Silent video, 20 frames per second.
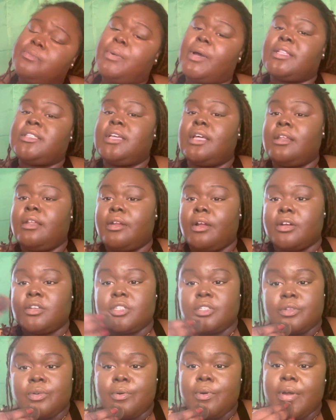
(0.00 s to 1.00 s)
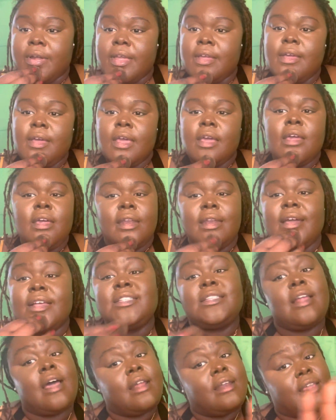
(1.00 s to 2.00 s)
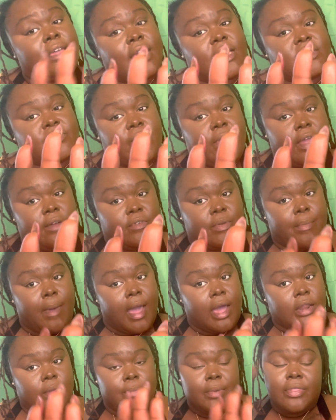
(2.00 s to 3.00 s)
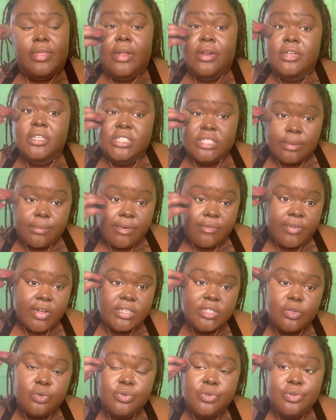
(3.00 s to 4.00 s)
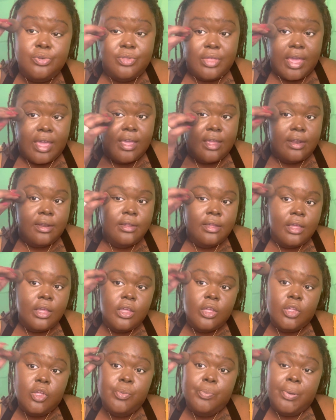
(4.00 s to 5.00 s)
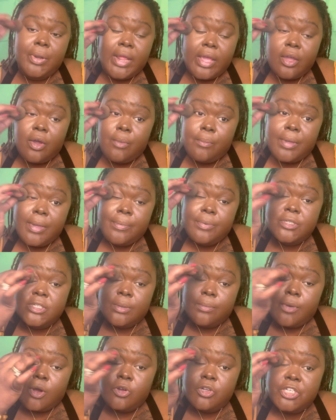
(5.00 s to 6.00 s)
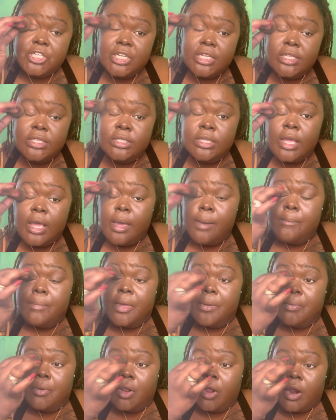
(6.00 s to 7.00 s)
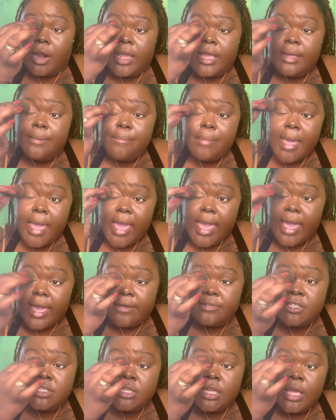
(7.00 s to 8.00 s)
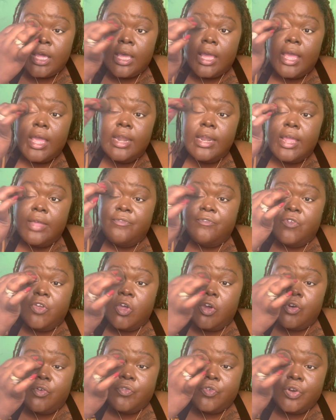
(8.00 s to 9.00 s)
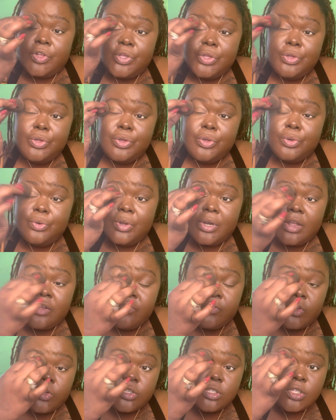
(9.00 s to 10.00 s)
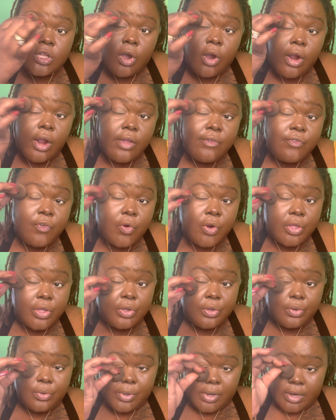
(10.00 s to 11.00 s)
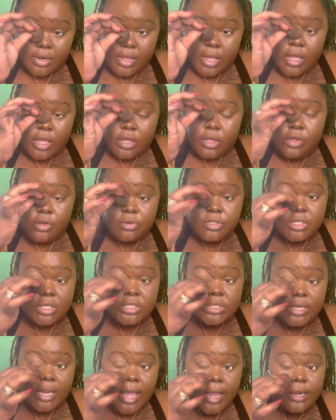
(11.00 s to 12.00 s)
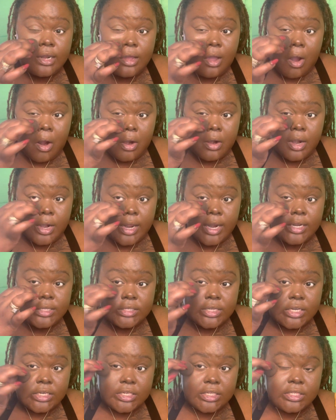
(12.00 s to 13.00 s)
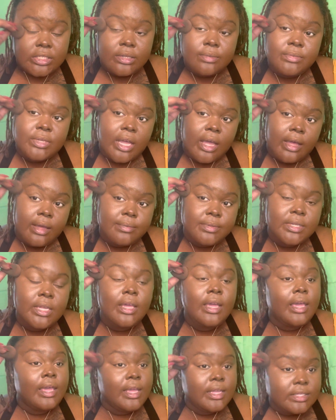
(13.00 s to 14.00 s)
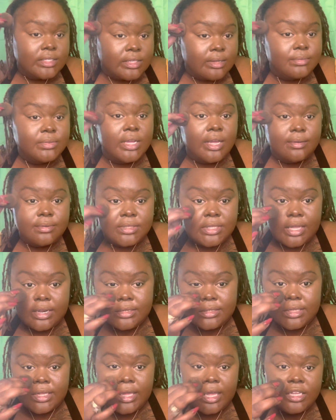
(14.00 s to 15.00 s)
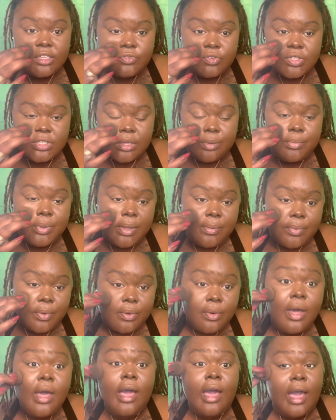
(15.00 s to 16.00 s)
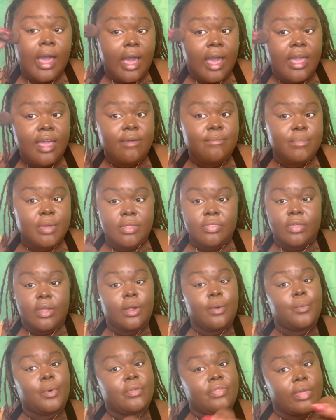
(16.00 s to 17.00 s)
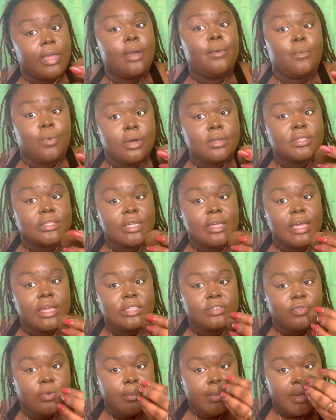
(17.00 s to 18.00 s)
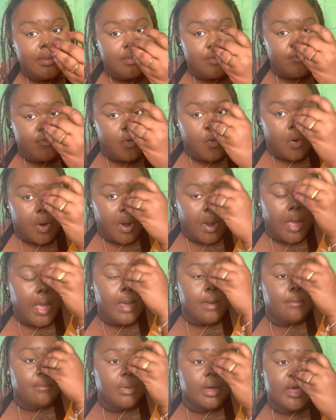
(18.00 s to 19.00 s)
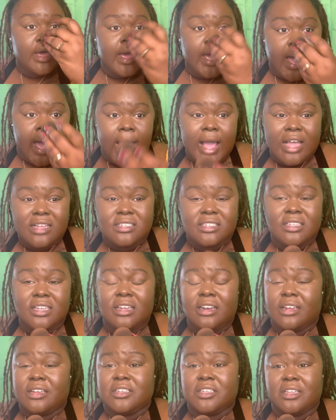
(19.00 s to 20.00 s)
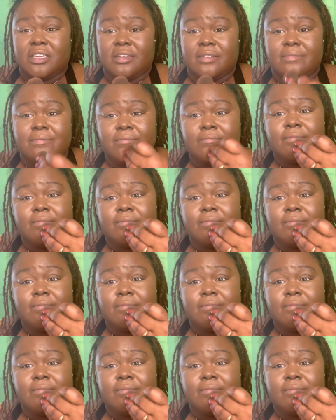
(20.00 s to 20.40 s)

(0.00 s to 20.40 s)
by telling our story. That's not the case for everybody, but there are some of us who do that. You play on people's emotions. People are empaths and they feel for you and they feel sorry for you. And you just like to garner that attention sometimes. And sometimes that is the case for some people. I have been there where that was the case for me before, but I got sick of that shit.